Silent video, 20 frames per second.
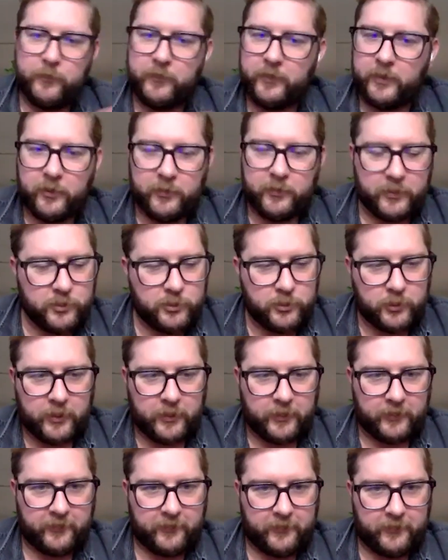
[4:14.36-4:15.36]
moving all the
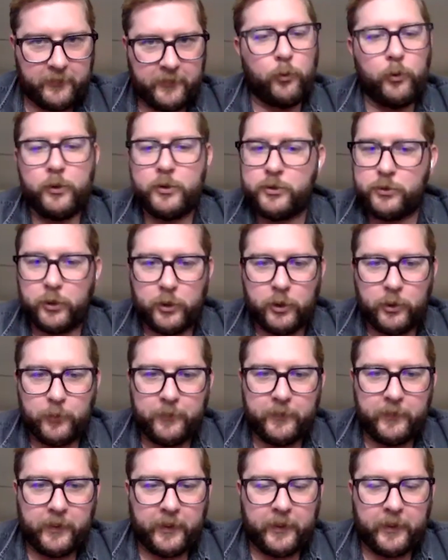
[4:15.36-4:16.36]
trucks,
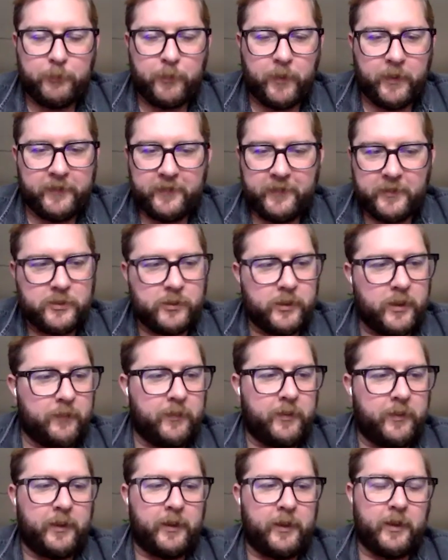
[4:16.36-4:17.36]
wardrobe, like essentially
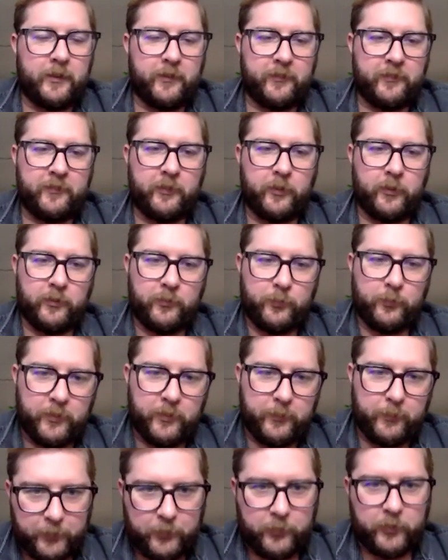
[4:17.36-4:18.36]
everything kind of starts
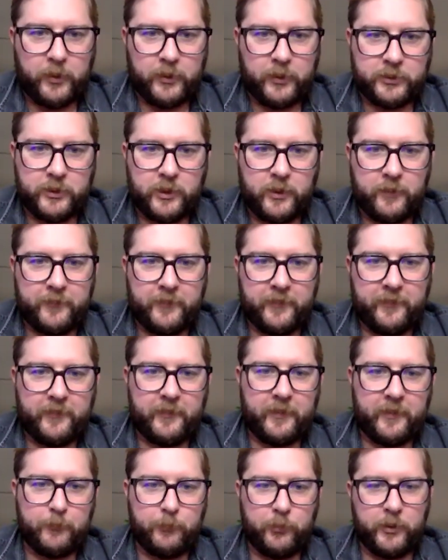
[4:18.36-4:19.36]
with the production office
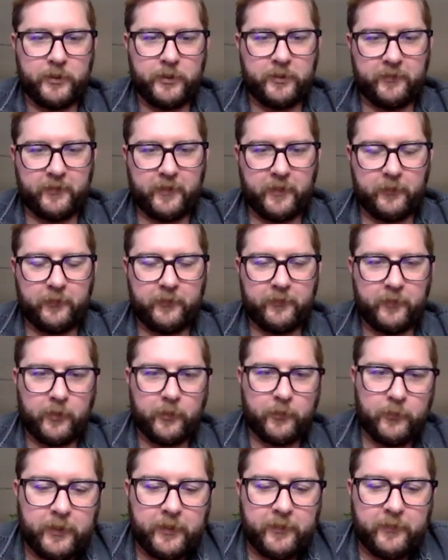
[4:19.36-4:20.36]
and then branches out.
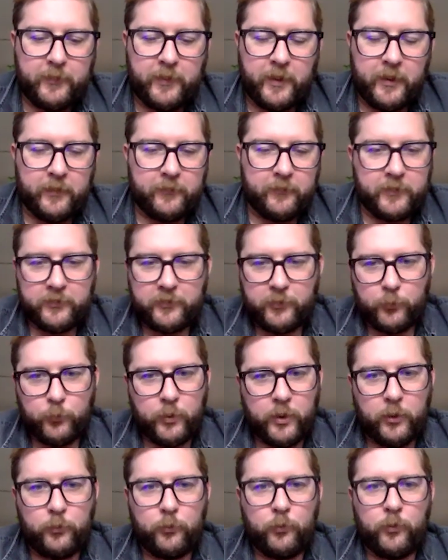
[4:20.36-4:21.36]
So it's kind of just a
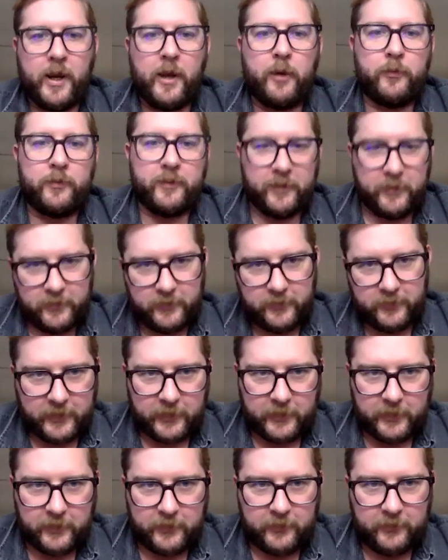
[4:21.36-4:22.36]
well-rounded
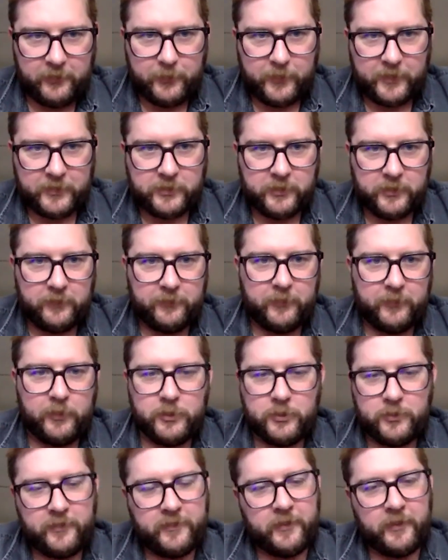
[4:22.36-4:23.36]
gig, especially if you're
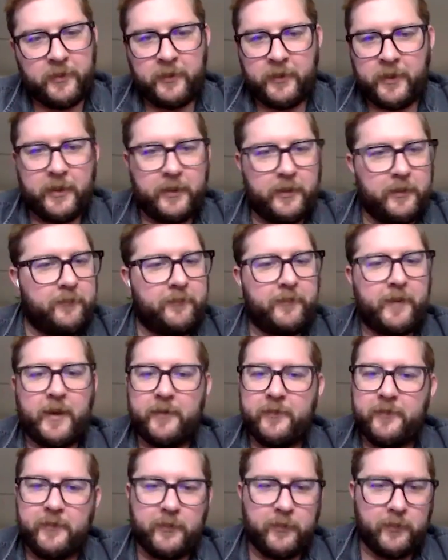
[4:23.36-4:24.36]
interested in any
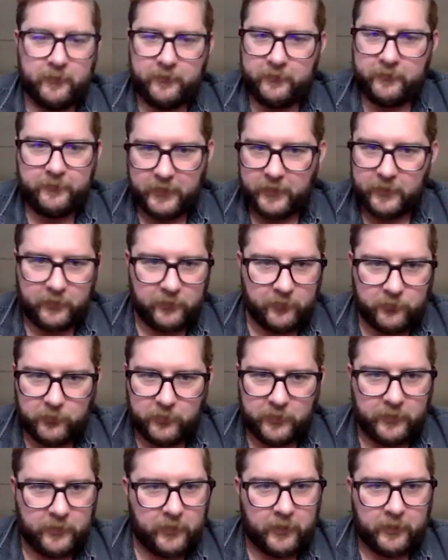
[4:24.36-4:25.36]
facet of the
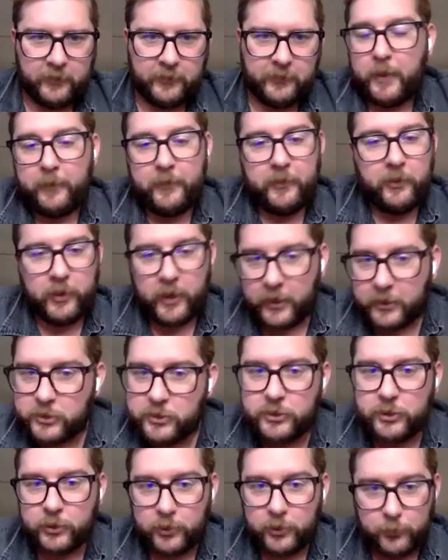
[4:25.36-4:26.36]
industry that maybe you're not
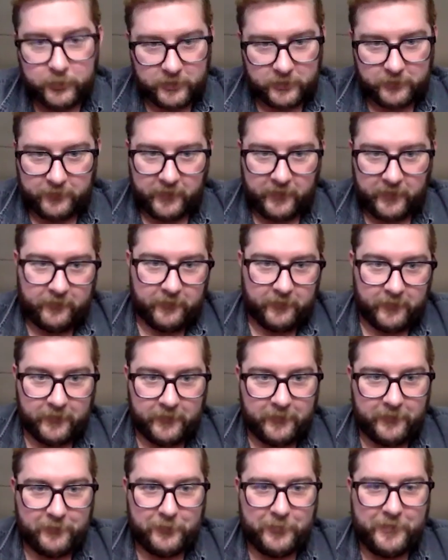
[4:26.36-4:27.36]
sure which facet of the
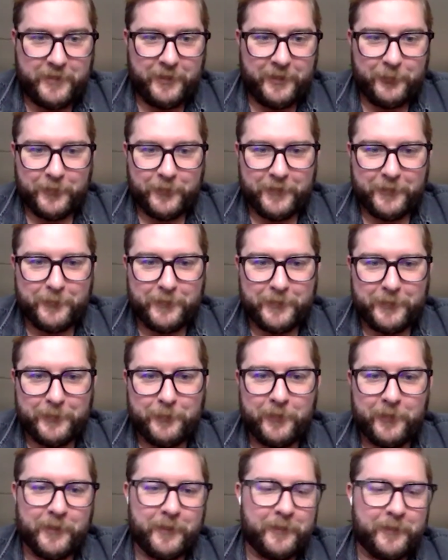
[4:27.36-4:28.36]
industry you want to be a
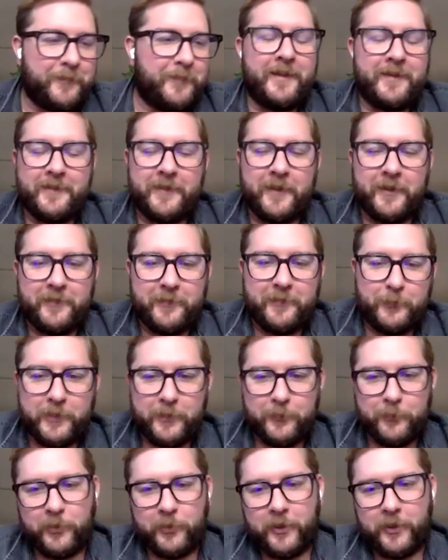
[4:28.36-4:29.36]
part of. It's nice to be
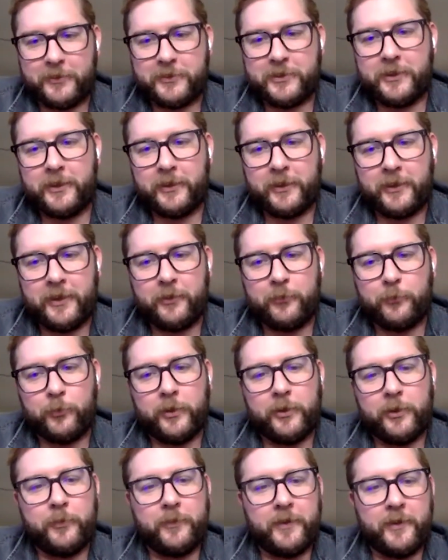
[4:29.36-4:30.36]
in production and kind of
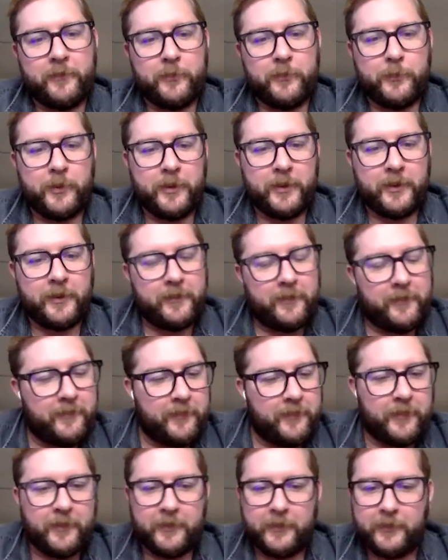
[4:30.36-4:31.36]
work with everybody and
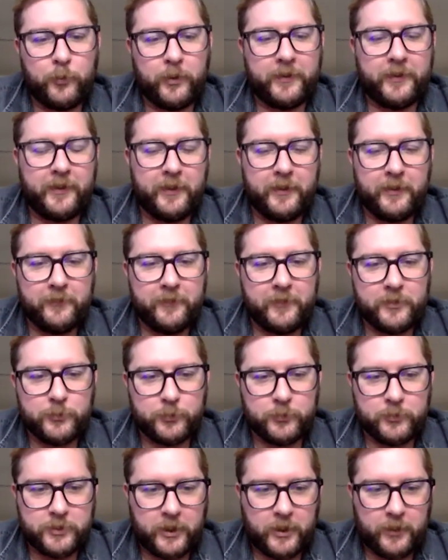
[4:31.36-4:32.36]
see what the
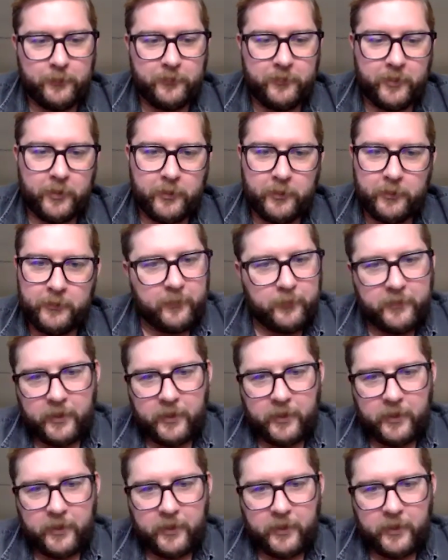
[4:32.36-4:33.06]
individual jobs are.